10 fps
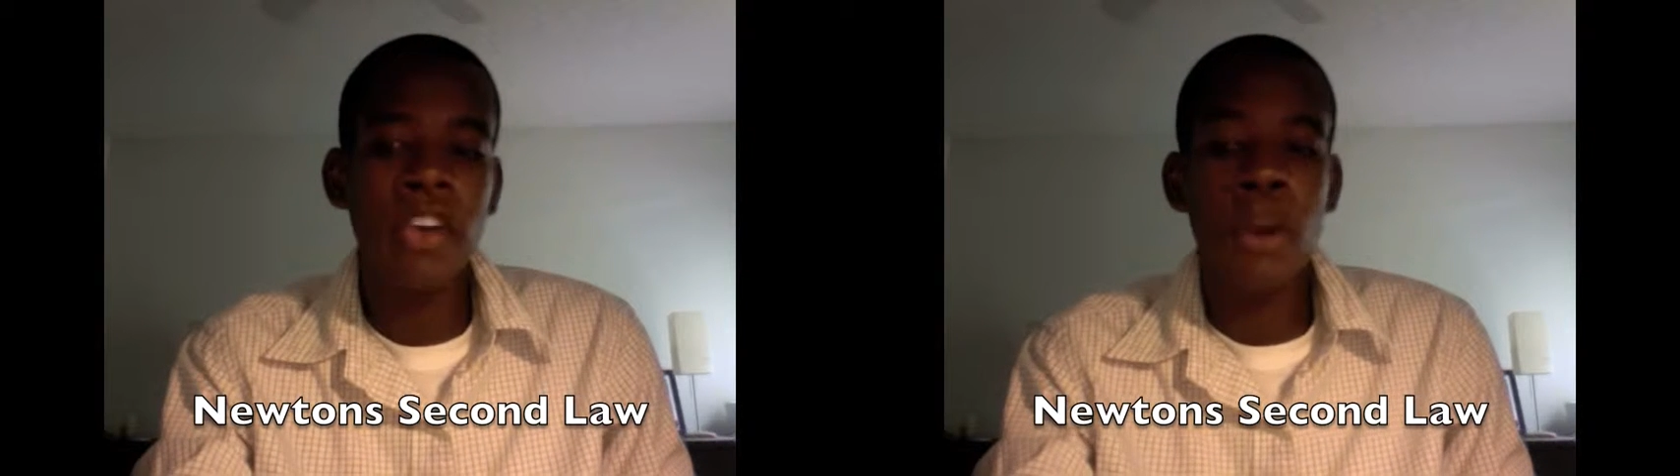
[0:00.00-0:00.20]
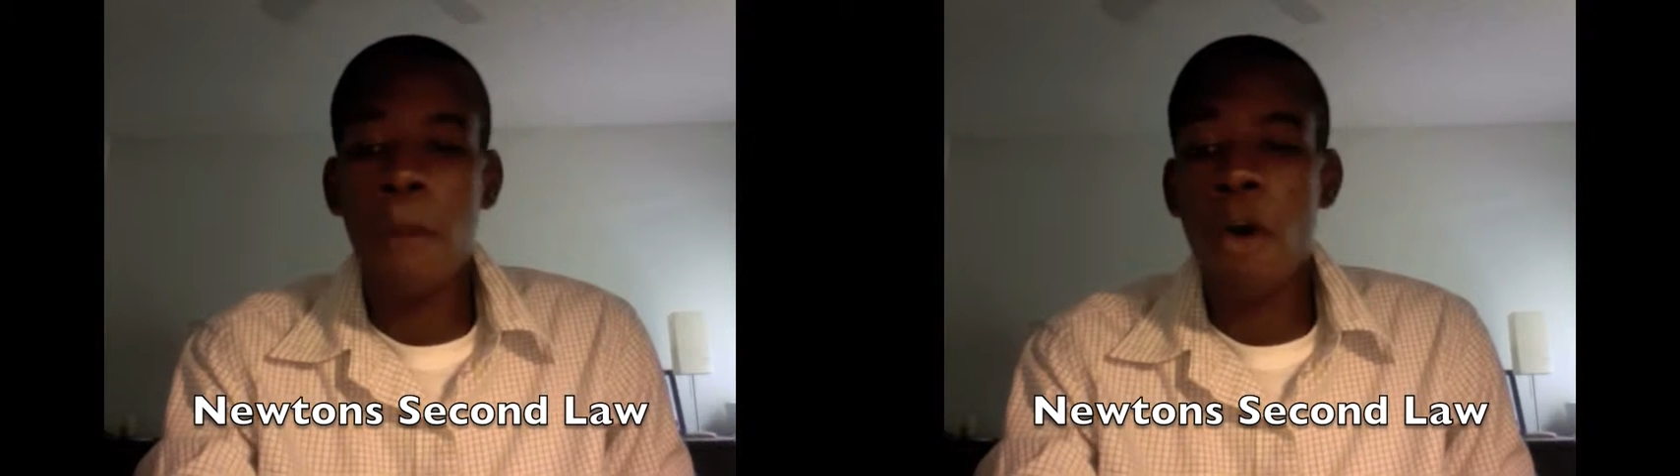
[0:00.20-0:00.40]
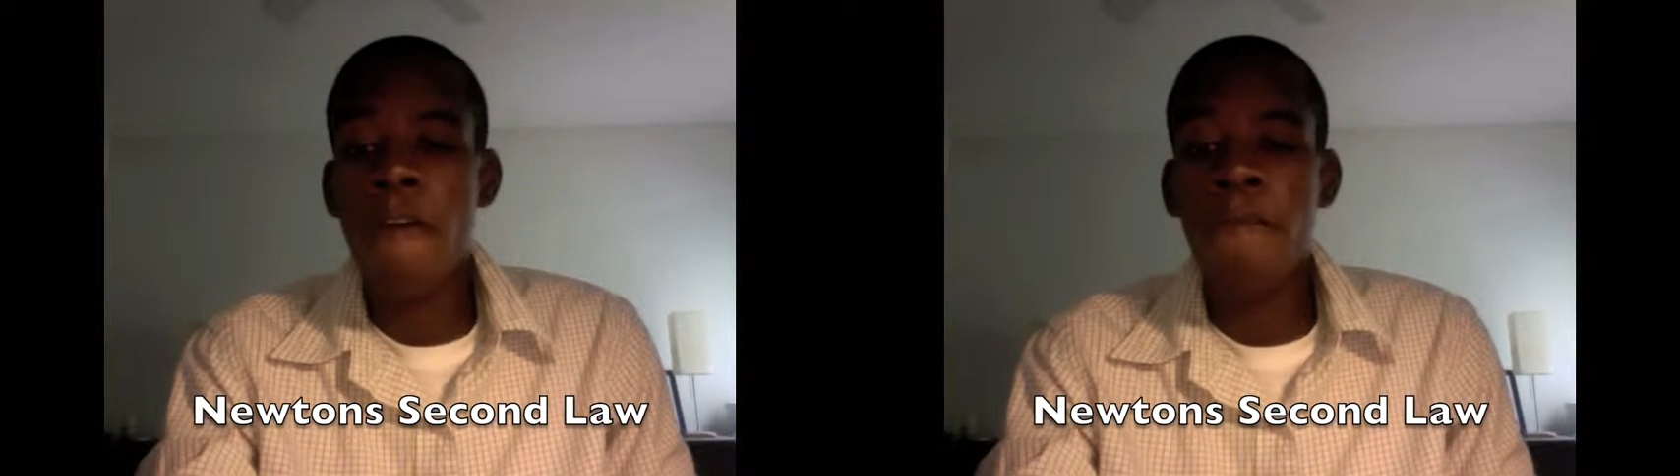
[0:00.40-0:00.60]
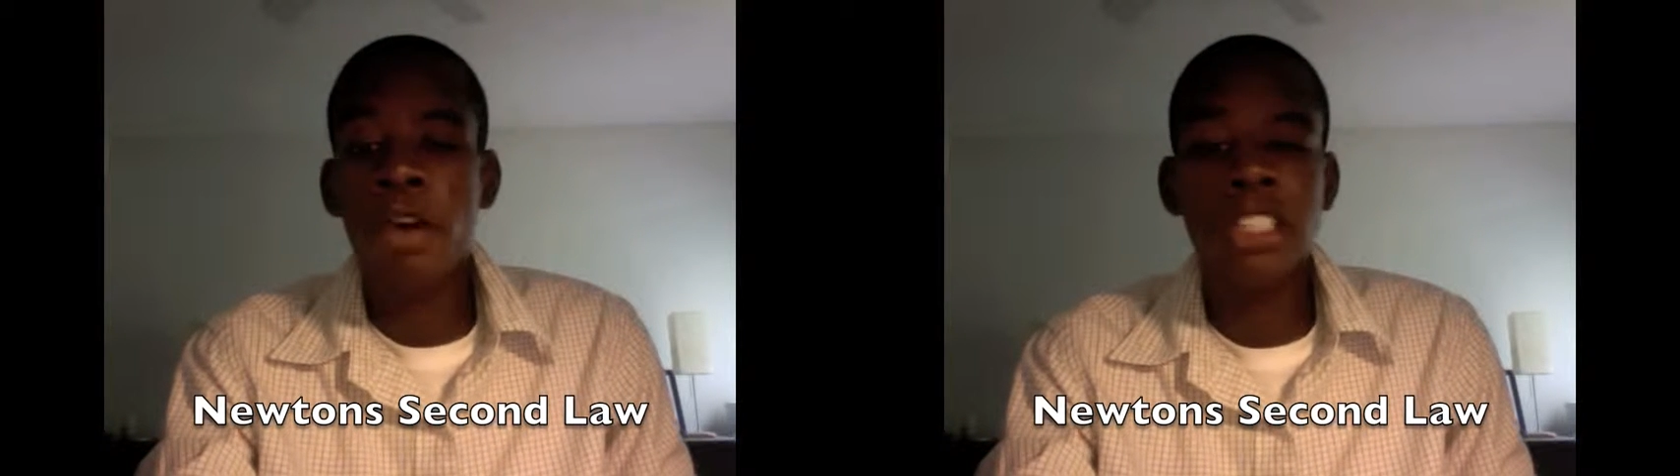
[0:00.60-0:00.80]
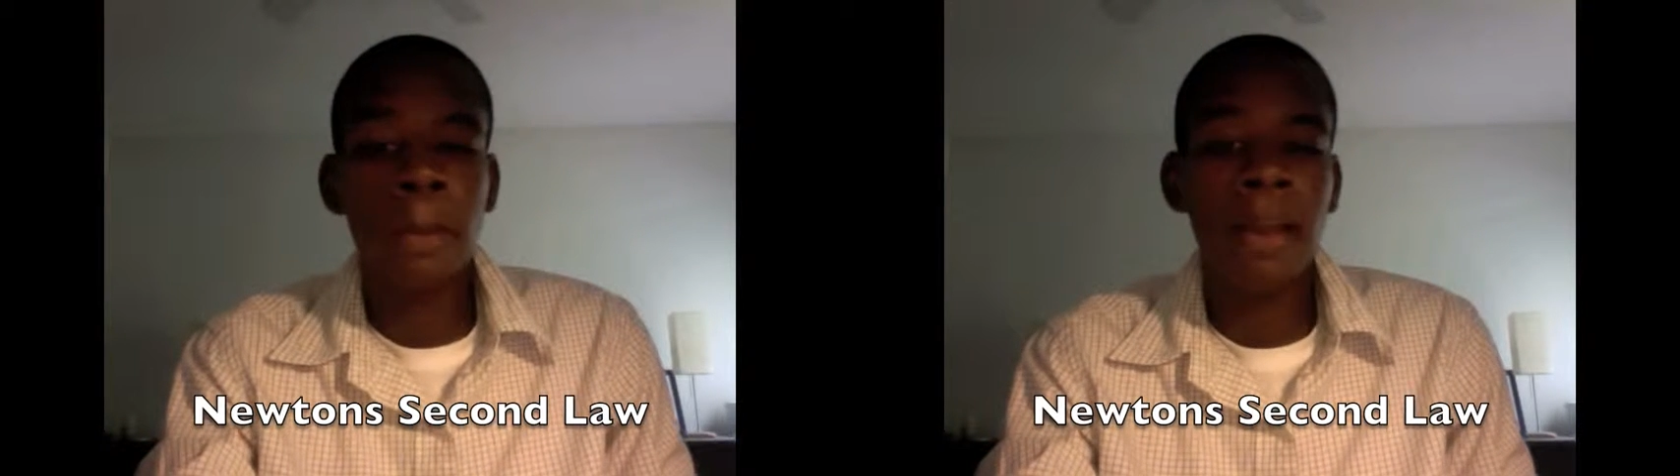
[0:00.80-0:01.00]
the more
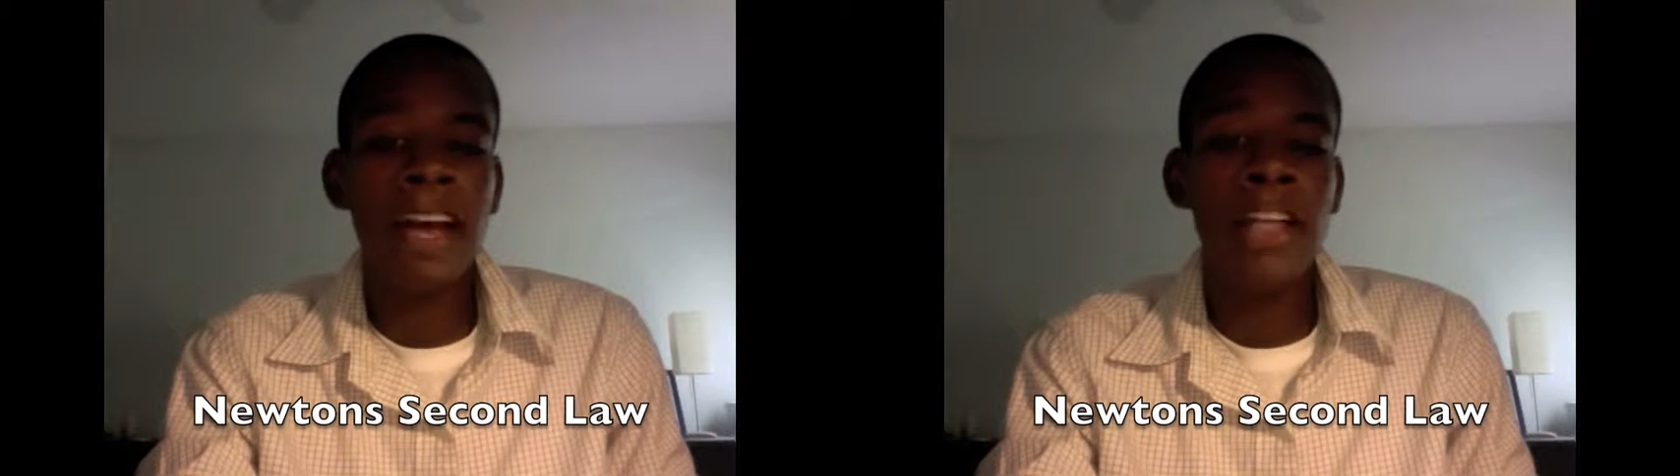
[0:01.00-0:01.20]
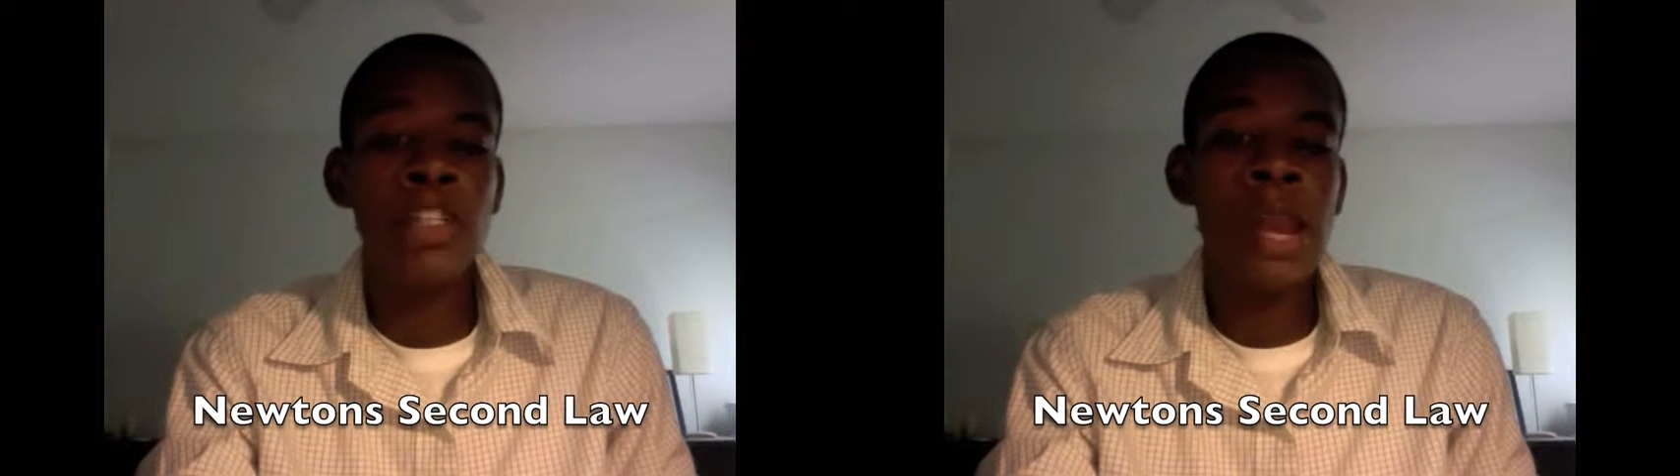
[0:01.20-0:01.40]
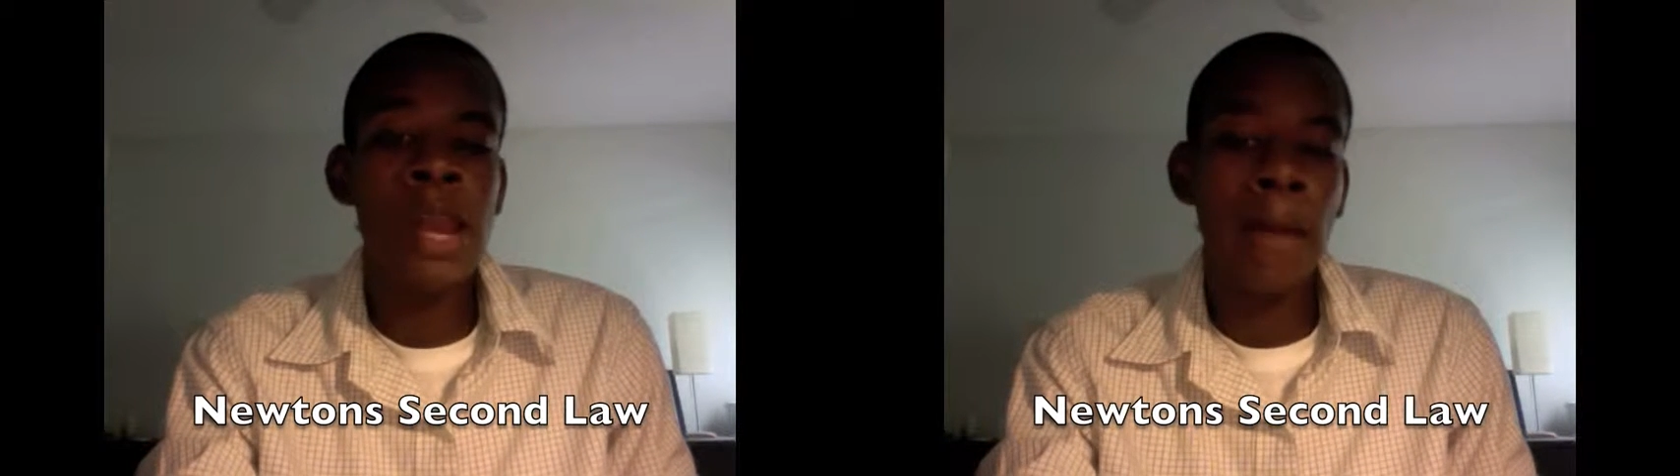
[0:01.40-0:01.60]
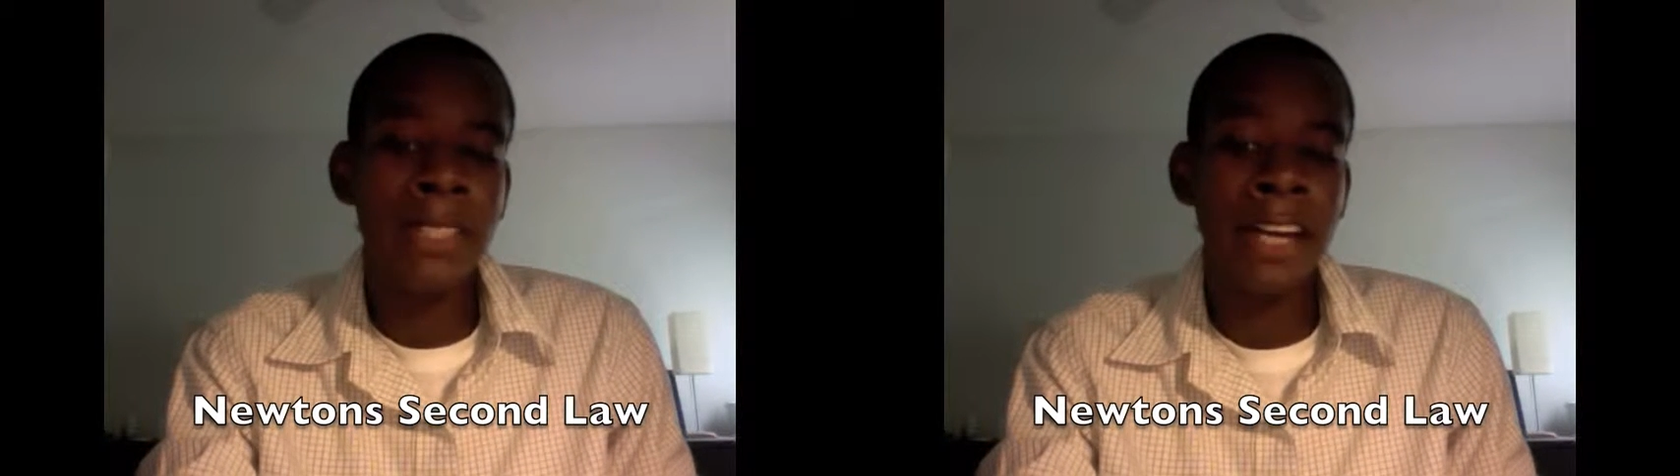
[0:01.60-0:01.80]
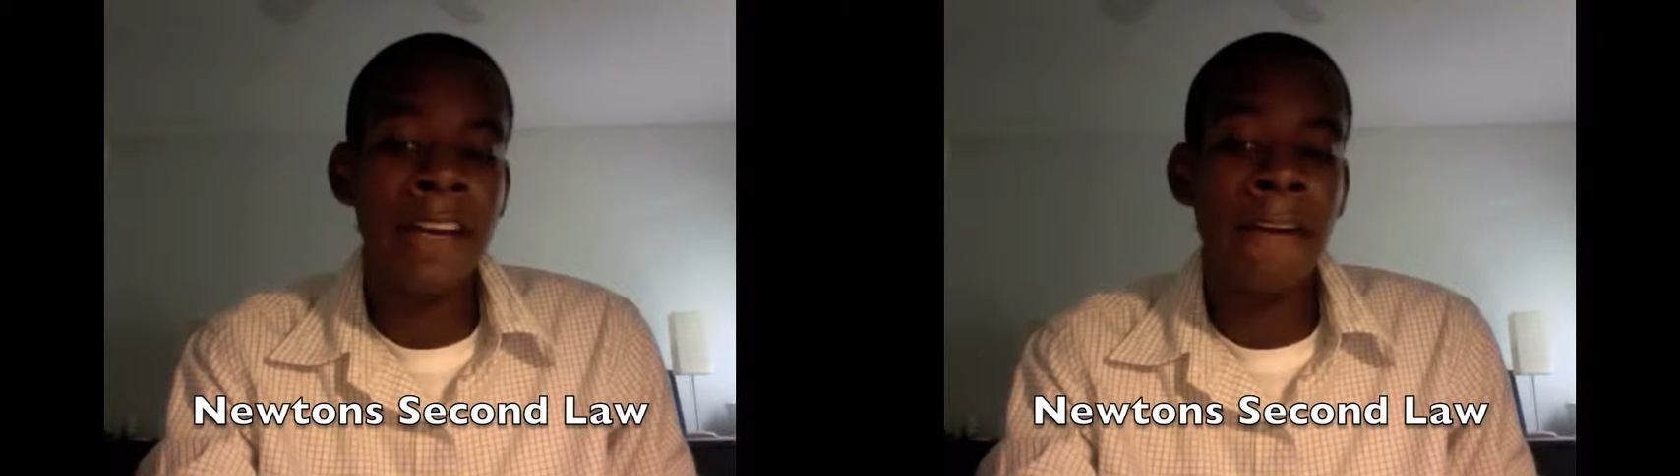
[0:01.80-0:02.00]
force applied to an
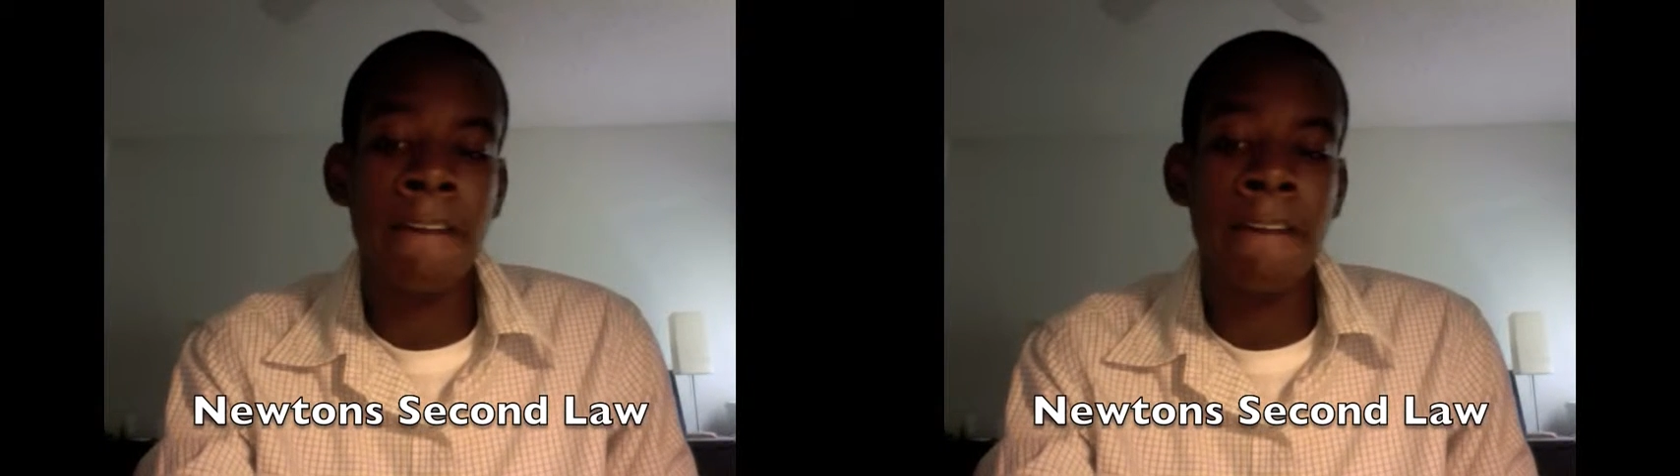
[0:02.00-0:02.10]
object,